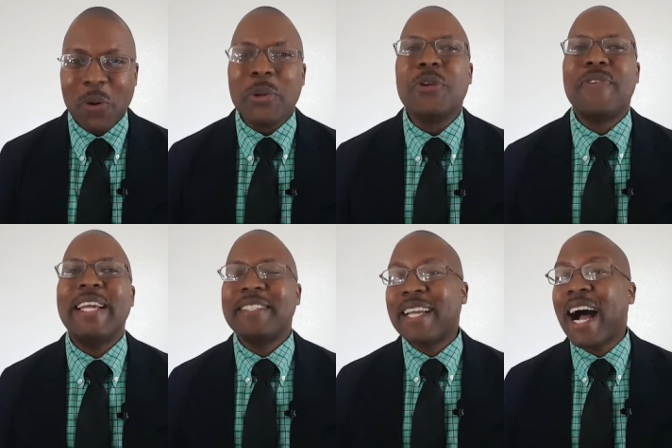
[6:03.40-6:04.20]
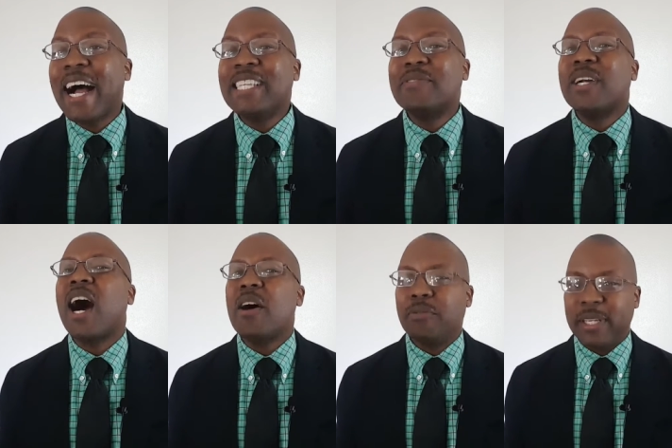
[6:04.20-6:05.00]
When you face the kinds of
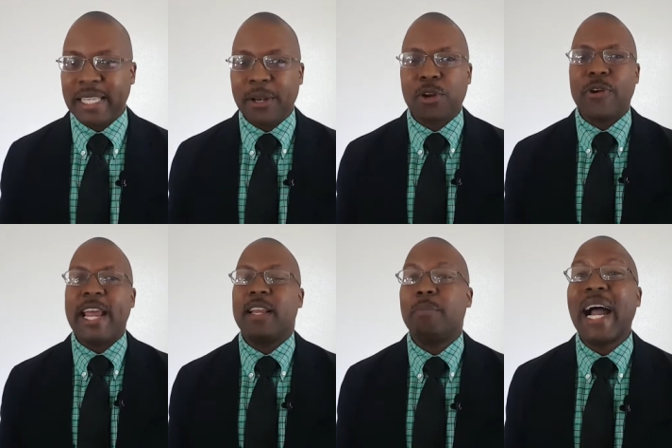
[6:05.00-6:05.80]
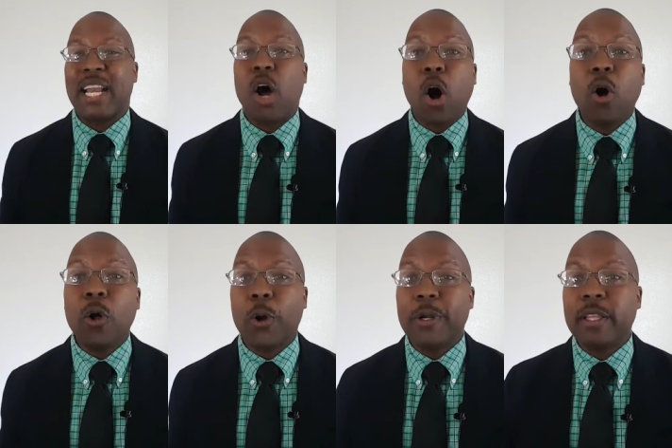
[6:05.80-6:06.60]
conflict that are created by an
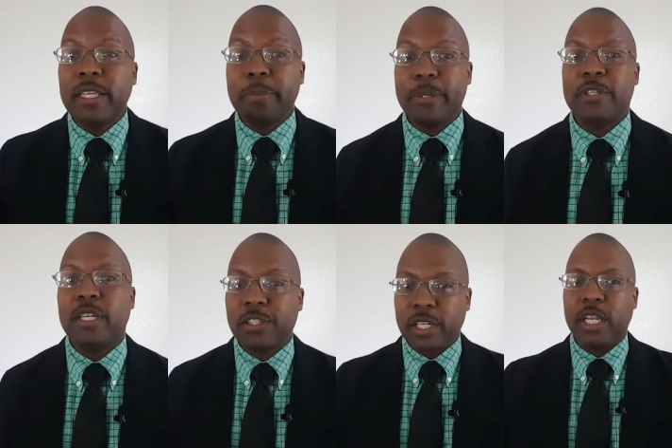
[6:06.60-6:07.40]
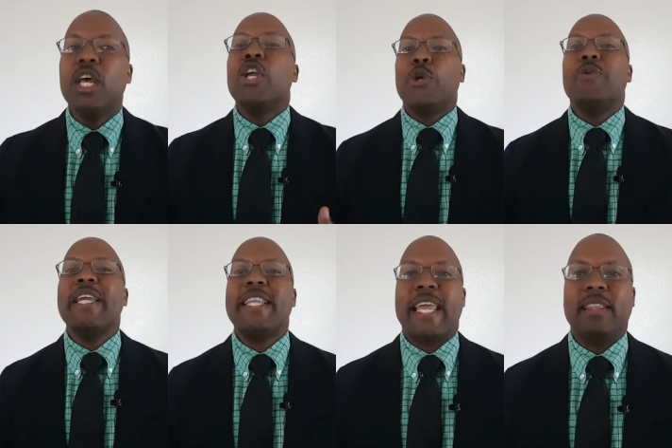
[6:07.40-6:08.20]
all or nothing position, you
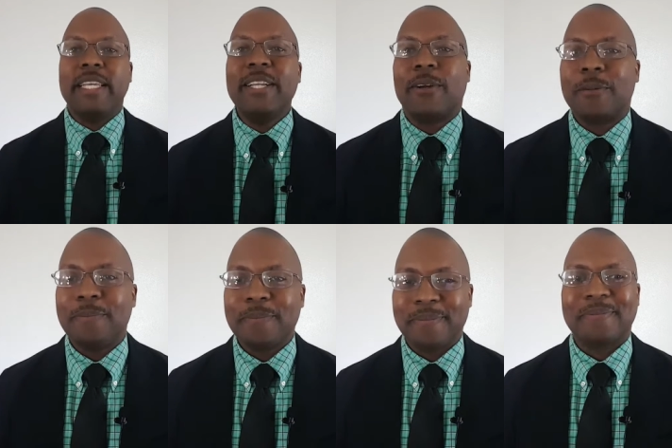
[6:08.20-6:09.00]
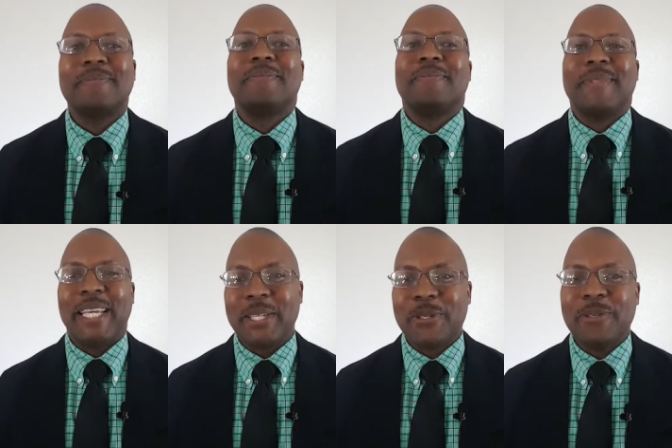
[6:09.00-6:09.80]
need a leader.
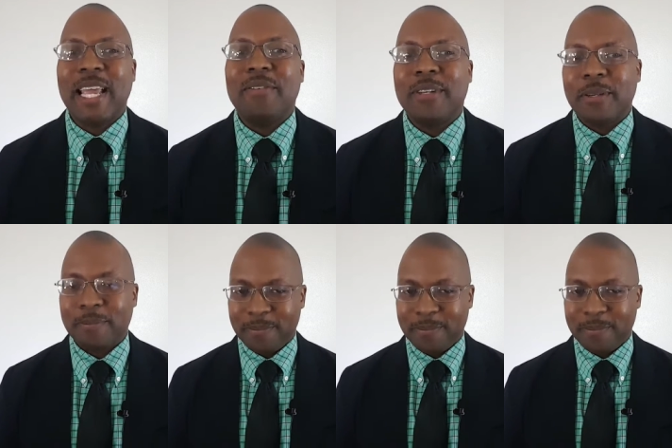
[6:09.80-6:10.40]
Enter David.